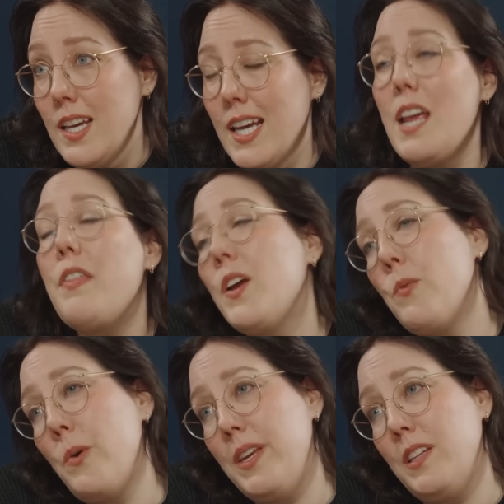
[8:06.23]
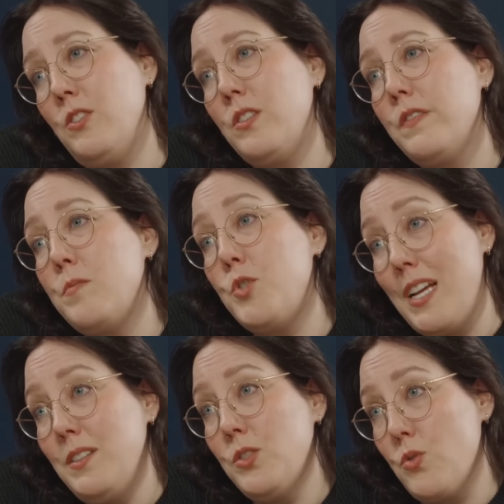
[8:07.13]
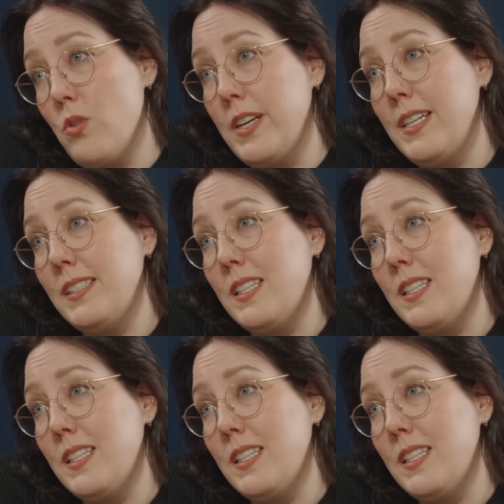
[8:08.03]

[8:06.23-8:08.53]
And I think what we can learn from Jen's story is